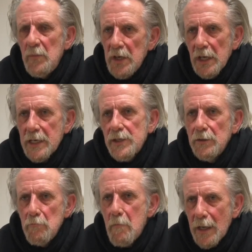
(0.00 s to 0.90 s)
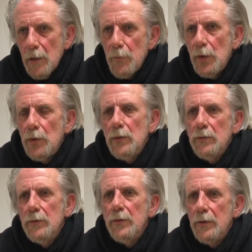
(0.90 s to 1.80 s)
the Alaskan Malamute,
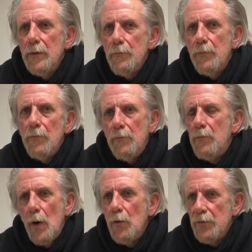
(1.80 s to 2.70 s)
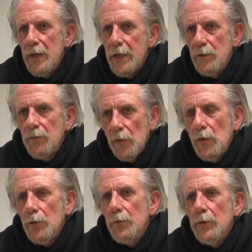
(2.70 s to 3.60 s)
the Bouvier de
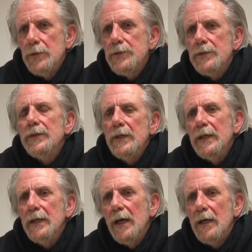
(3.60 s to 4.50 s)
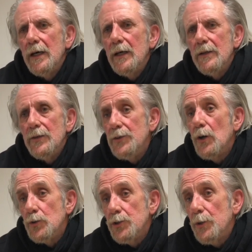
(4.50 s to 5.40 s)
Flandres, the
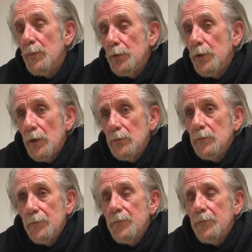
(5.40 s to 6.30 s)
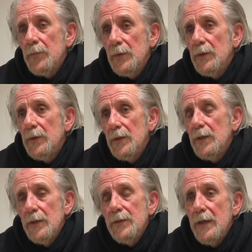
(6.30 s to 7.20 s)
Doge de Bordeaux.
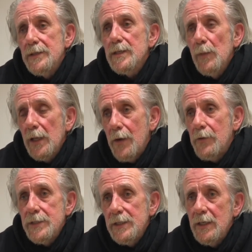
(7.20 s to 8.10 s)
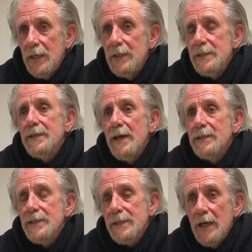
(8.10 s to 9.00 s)
Their similarity is their
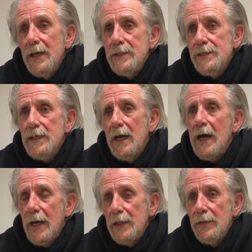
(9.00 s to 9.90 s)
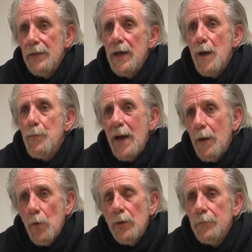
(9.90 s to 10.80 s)
size and their
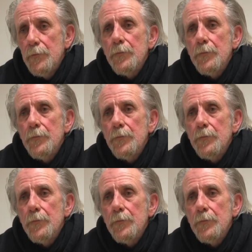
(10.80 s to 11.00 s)
power.